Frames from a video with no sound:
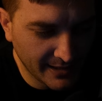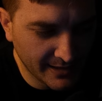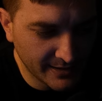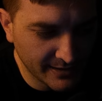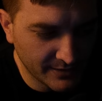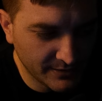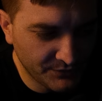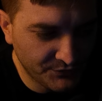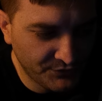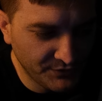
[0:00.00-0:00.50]

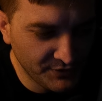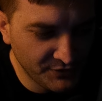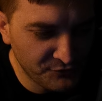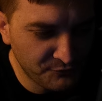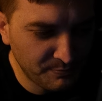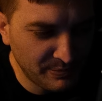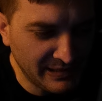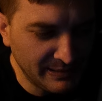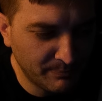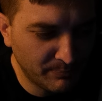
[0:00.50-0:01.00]

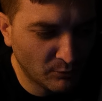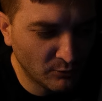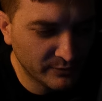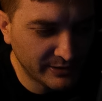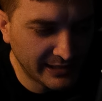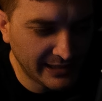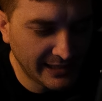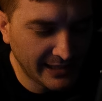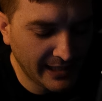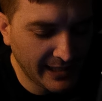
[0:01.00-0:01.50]
These people
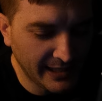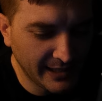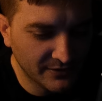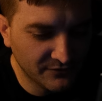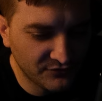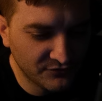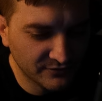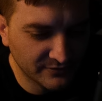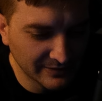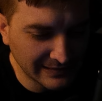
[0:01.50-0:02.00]

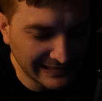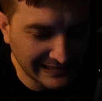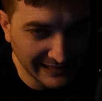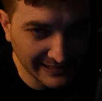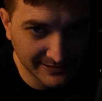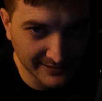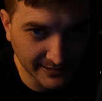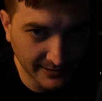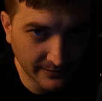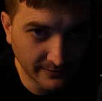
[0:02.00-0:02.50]
can't
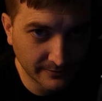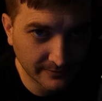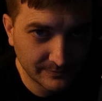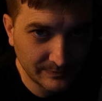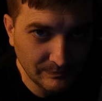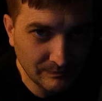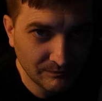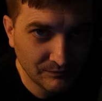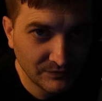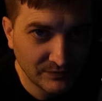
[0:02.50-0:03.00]
get there
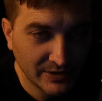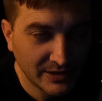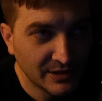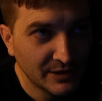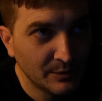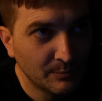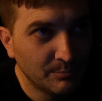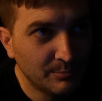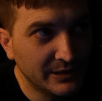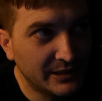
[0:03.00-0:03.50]

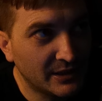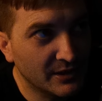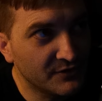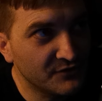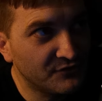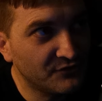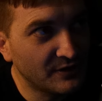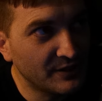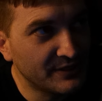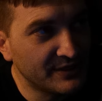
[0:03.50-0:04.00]

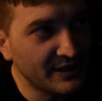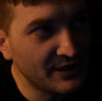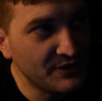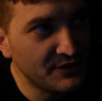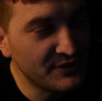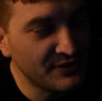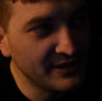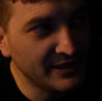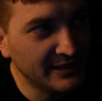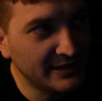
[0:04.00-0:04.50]
because they
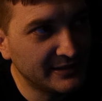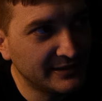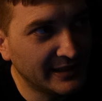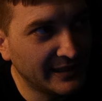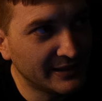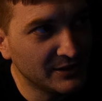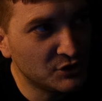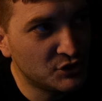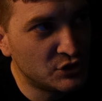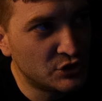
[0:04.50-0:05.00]
think
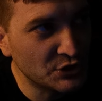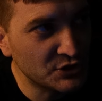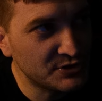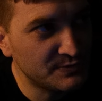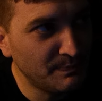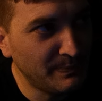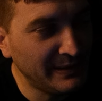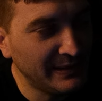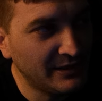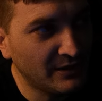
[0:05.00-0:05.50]
that
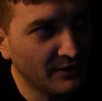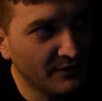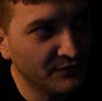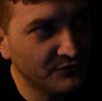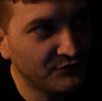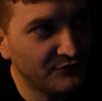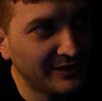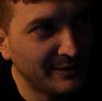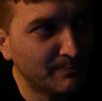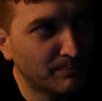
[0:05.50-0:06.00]
just
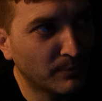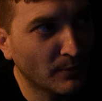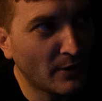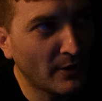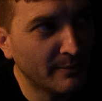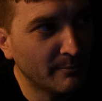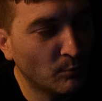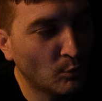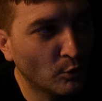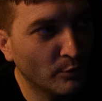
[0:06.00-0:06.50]
because they
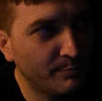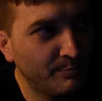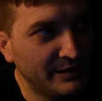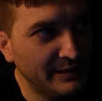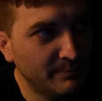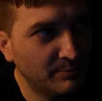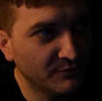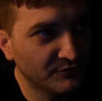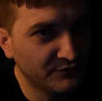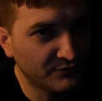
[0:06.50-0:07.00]
brought more
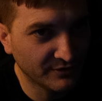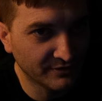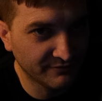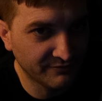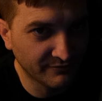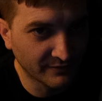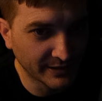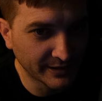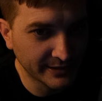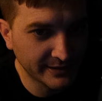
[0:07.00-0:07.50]
people to the
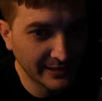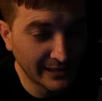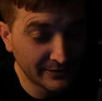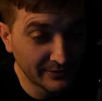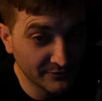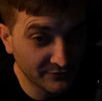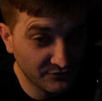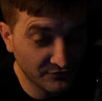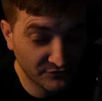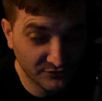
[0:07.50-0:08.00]
fight,
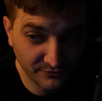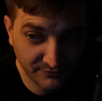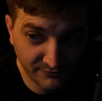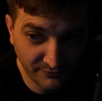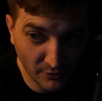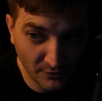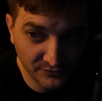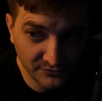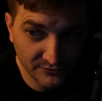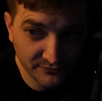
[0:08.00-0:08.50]
and this is the
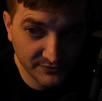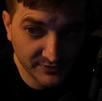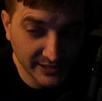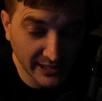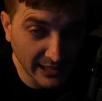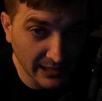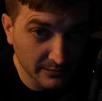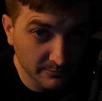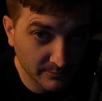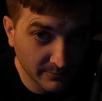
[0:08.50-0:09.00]
fault of the
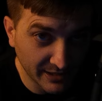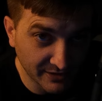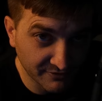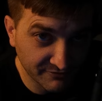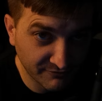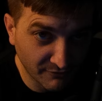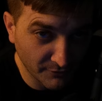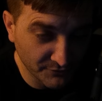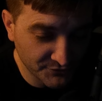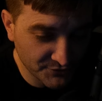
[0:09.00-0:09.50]
game and the
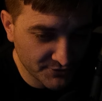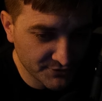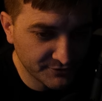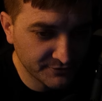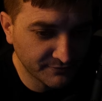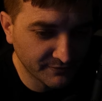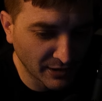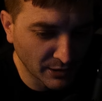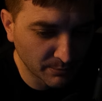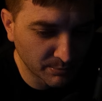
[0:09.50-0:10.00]
fault of the
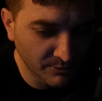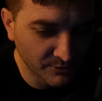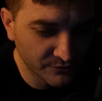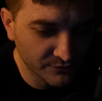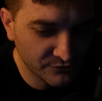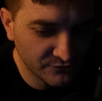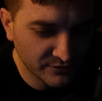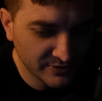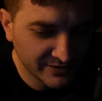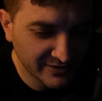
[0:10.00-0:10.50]

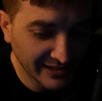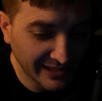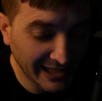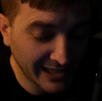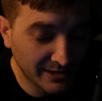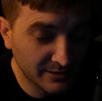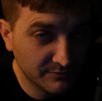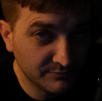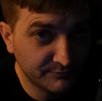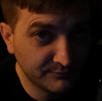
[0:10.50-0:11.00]
developers,
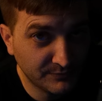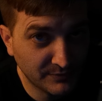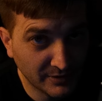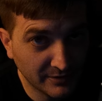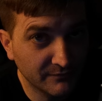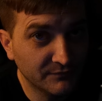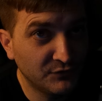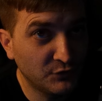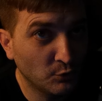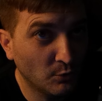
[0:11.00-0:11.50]
and
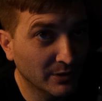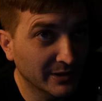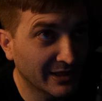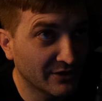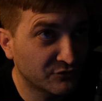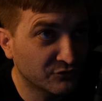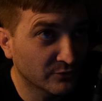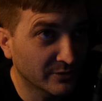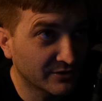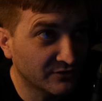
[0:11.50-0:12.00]
to a
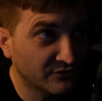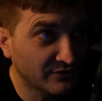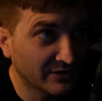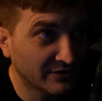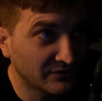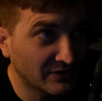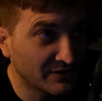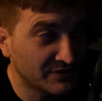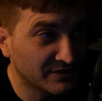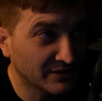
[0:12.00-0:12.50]
lesser
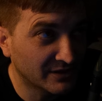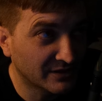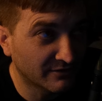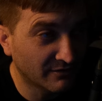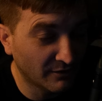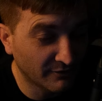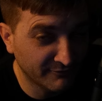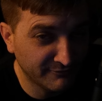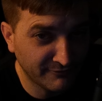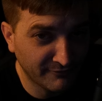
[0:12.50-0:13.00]
extent, I think
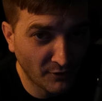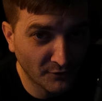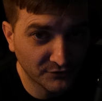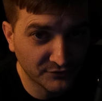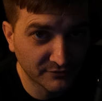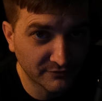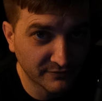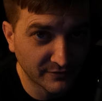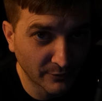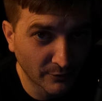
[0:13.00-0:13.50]
a
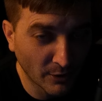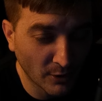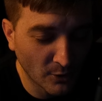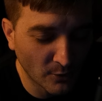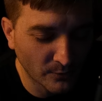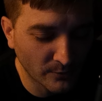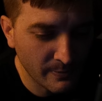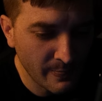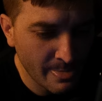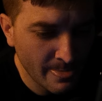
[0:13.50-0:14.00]
fault of their
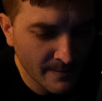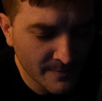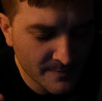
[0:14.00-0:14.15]
own,